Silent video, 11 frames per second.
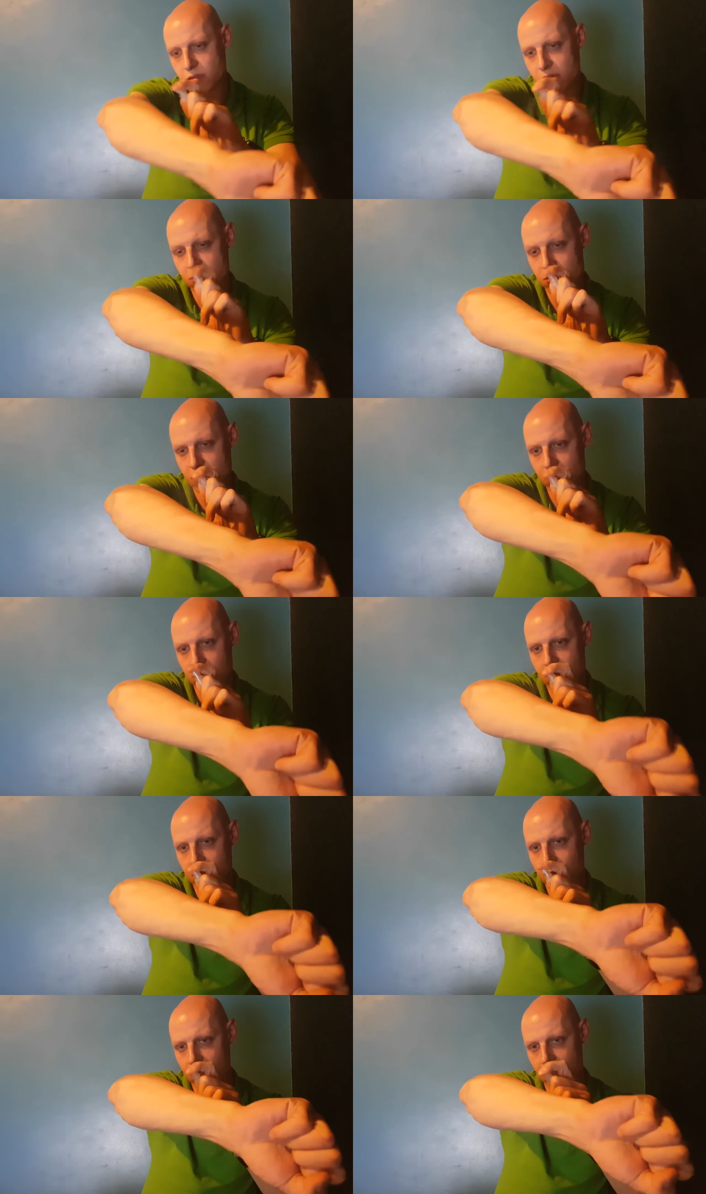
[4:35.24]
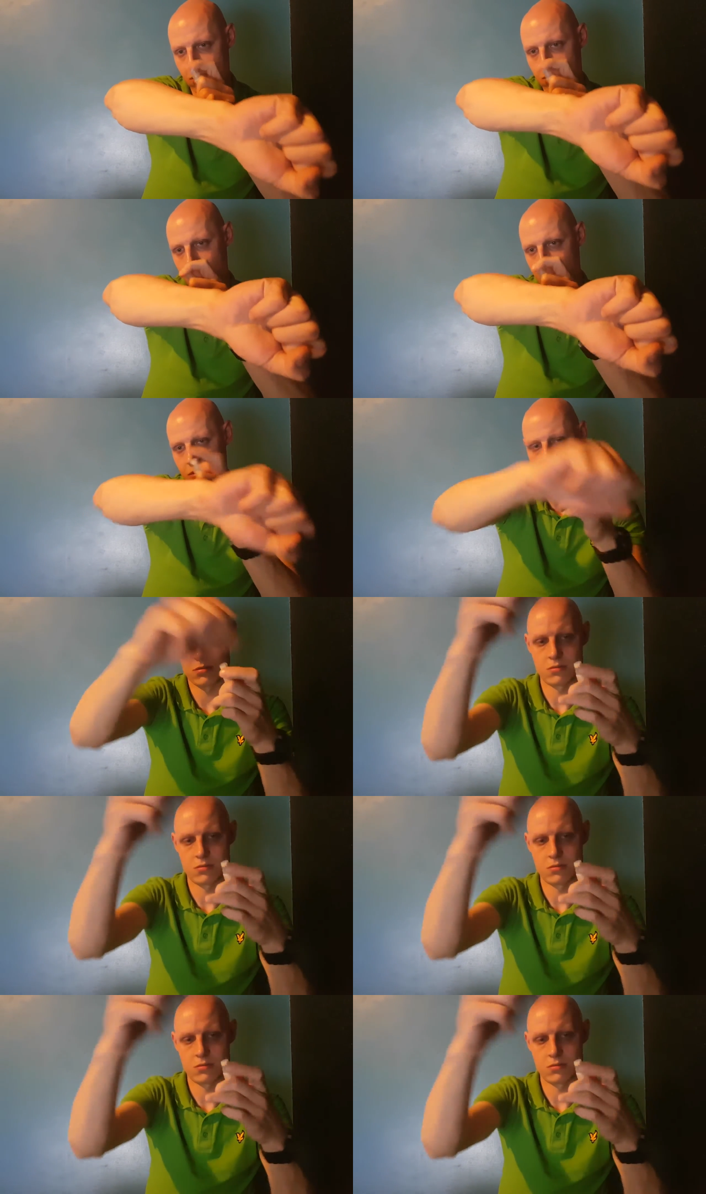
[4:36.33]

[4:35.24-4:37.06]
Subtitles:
[no speech]